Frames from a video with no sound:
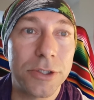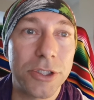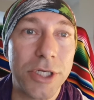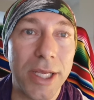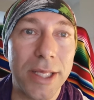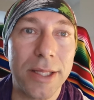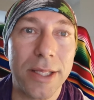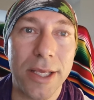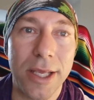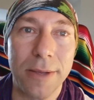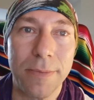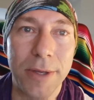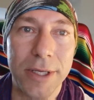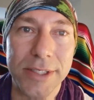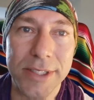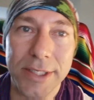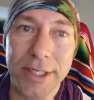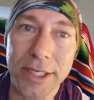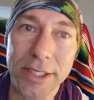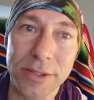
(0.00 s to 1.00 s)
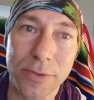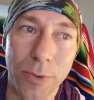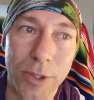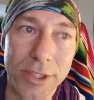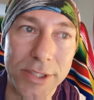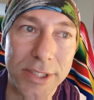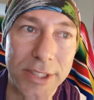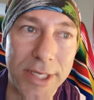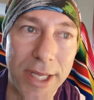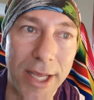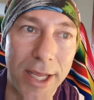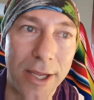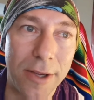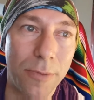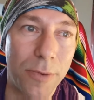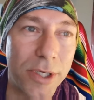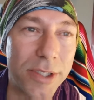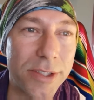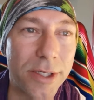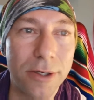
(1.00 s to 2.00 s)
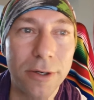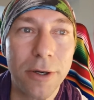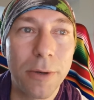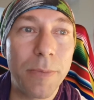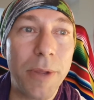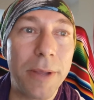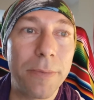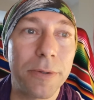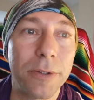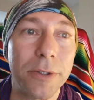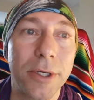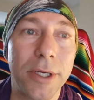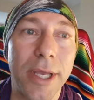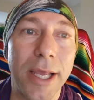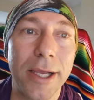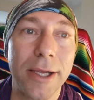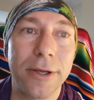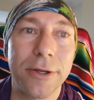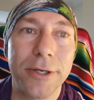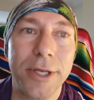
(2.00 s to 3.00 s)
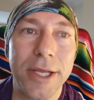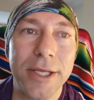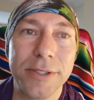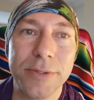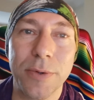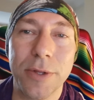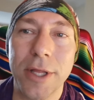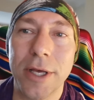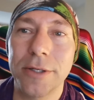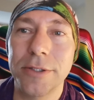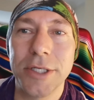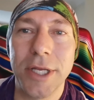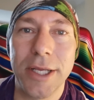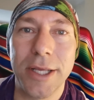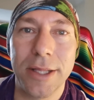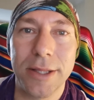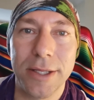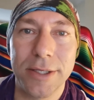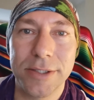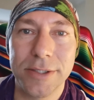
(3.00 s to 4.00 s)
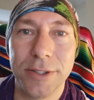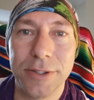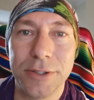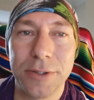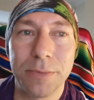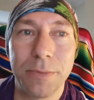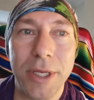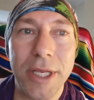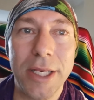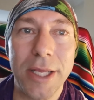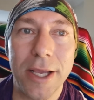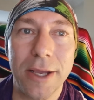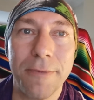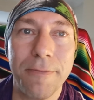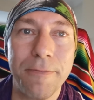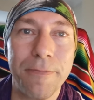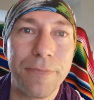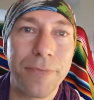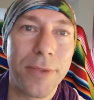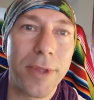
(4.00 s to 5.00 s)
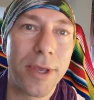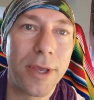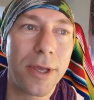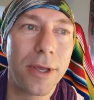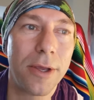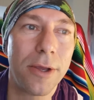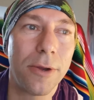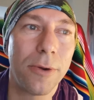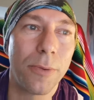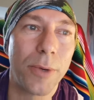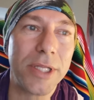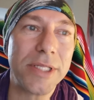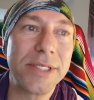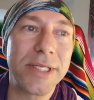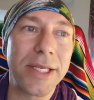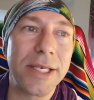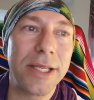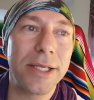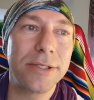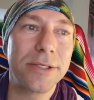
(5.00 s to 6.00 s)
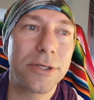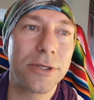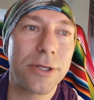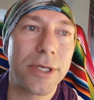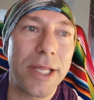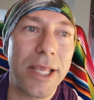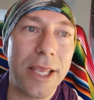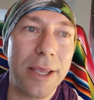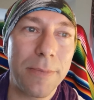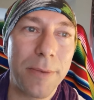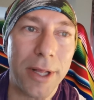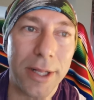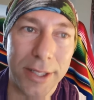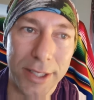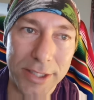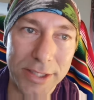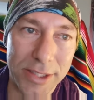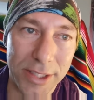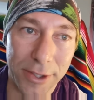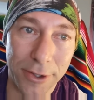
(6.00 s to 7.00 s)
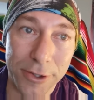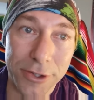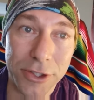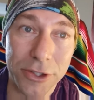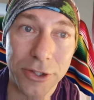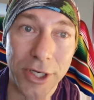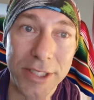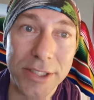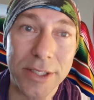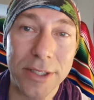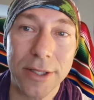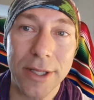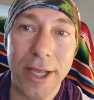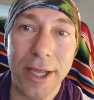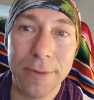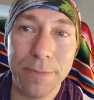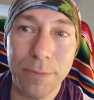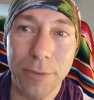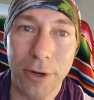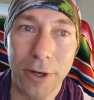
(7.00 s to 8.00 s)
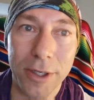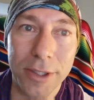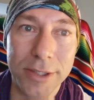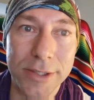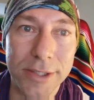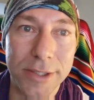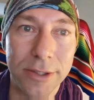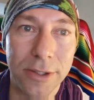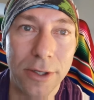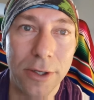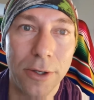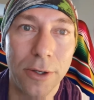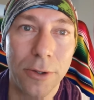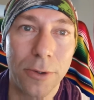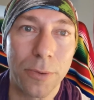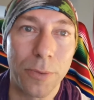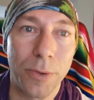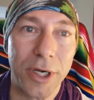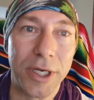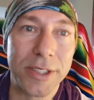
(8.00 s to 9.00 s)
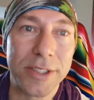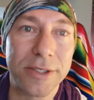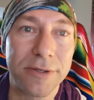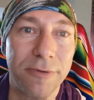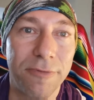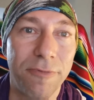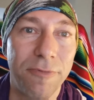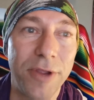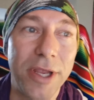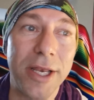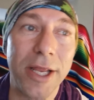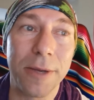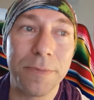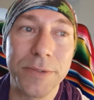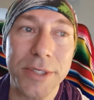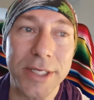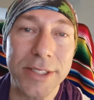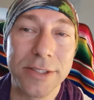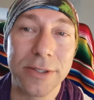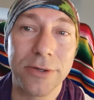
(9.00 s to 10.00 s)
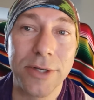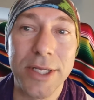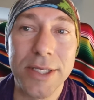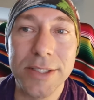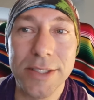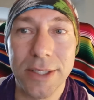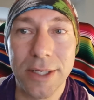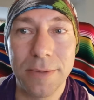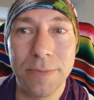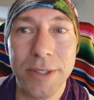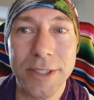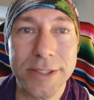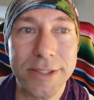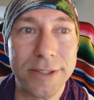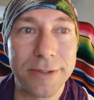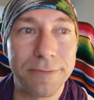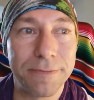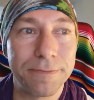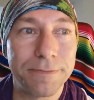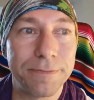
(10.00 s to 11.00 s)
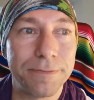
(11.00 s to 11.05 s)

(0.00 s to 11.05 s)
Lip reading: check their emails at least once a day, whereas a lot of people can go days without checking their social media. When sending to an email list, it goes straight to their inbox, whereas feed updates are easily missed.